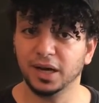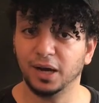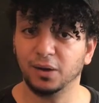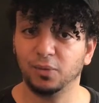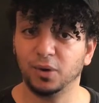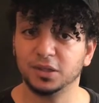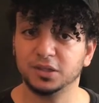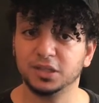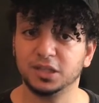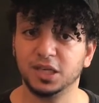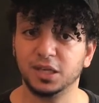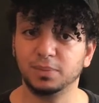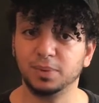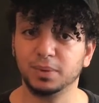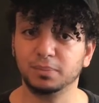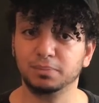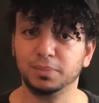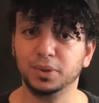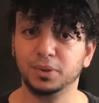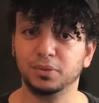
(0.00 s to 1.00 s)
I want to keep
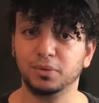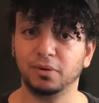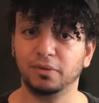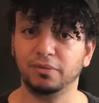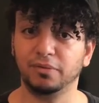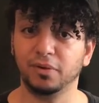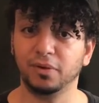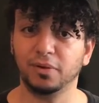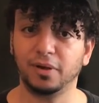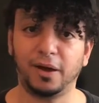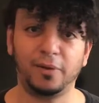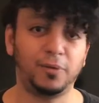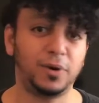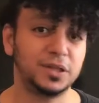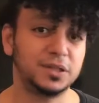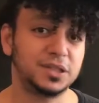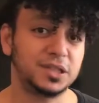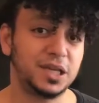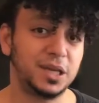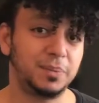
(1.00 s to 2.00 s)
it beautiful. I
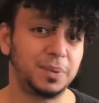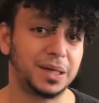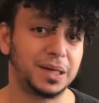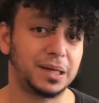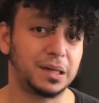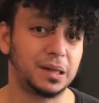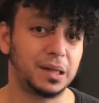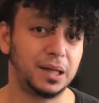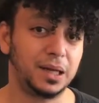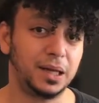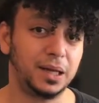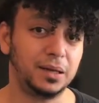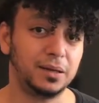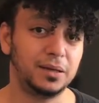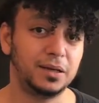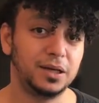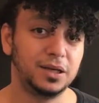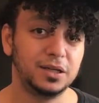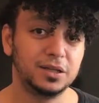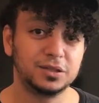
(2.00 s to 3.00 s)
want to keep it clean.
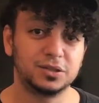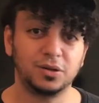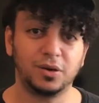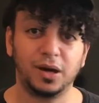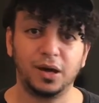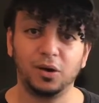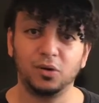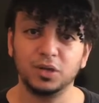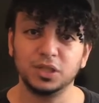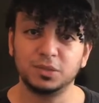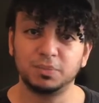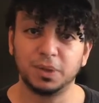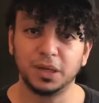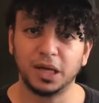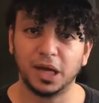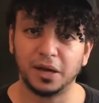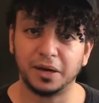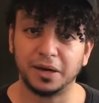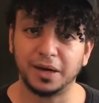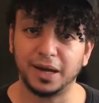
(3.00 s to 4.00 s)
So I always
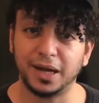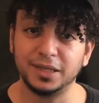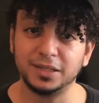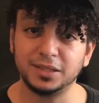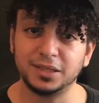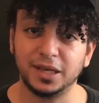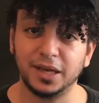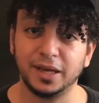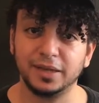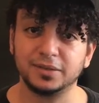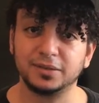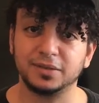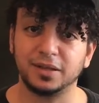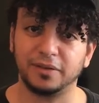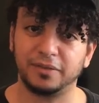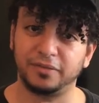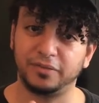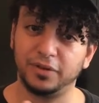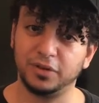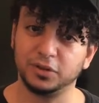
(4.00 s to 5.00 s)
pick out a nice case
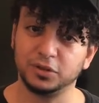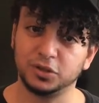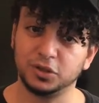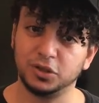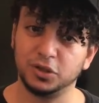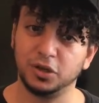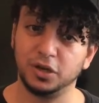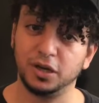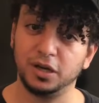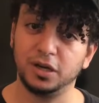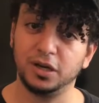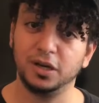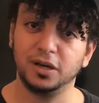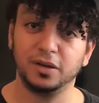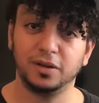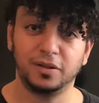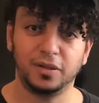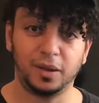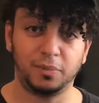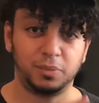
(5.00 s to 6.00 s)
that feels good,
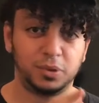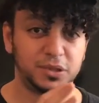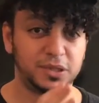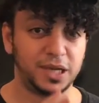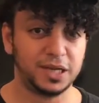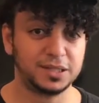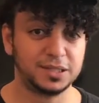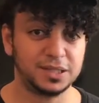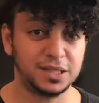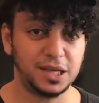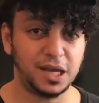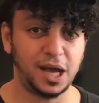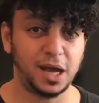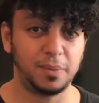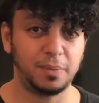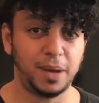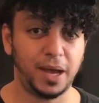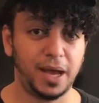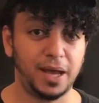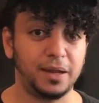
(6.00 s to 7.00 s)
that protects the
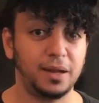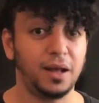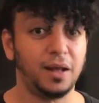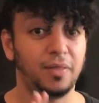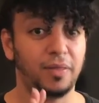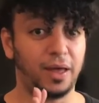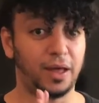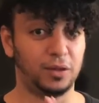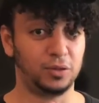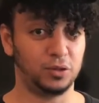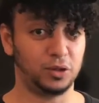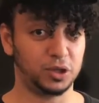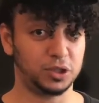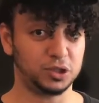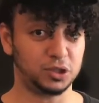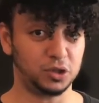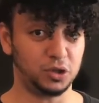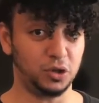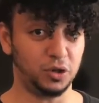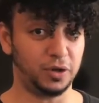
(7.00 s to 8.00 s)
iPad, that
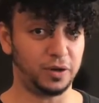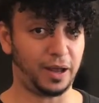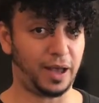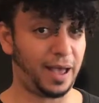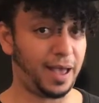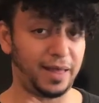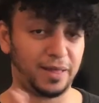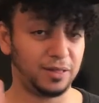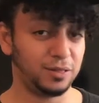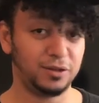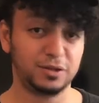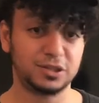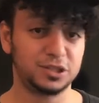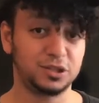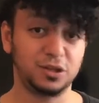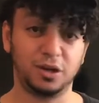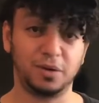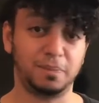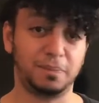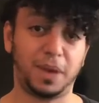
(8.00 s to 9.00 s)
looks good. Looks
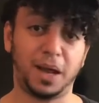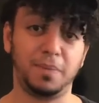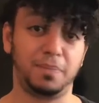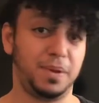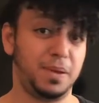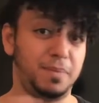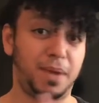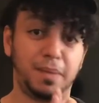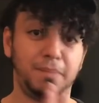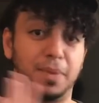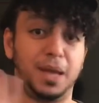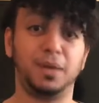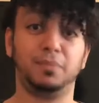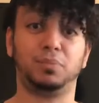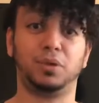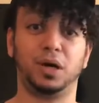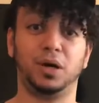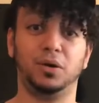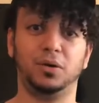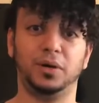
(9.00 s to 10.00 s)
good might be my main
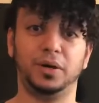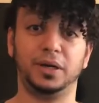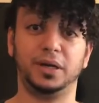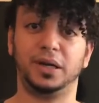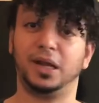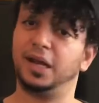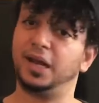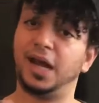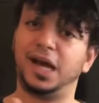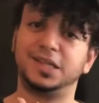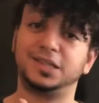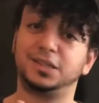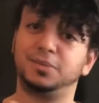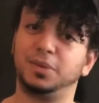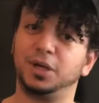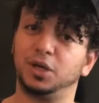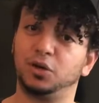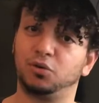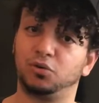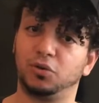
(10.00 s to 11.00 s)
priority. It has to
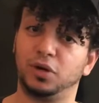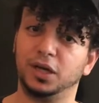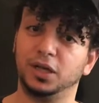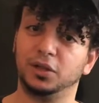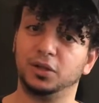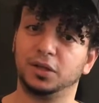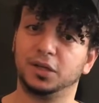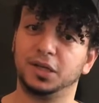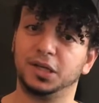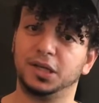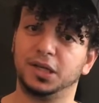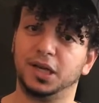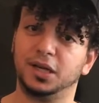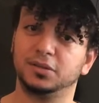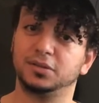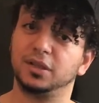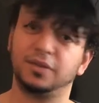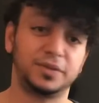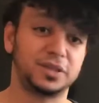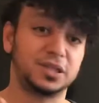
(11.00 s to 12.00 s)
be a great looking
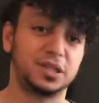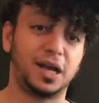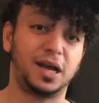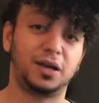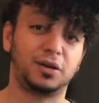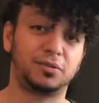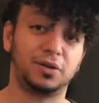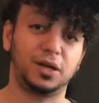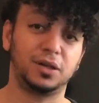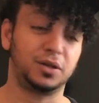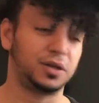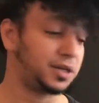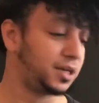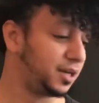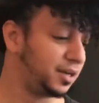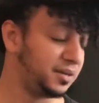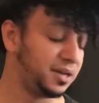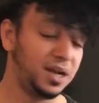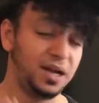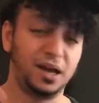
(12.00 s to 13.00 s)
case. If it's not great
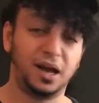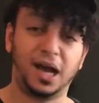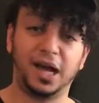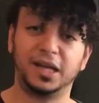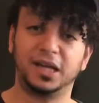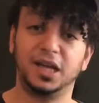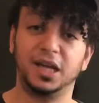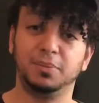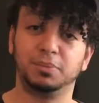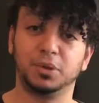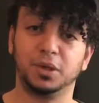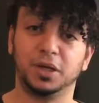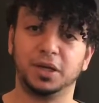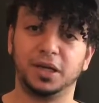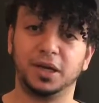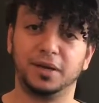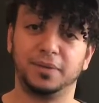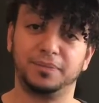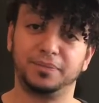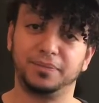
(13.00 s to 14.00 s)
looking, I keep looking.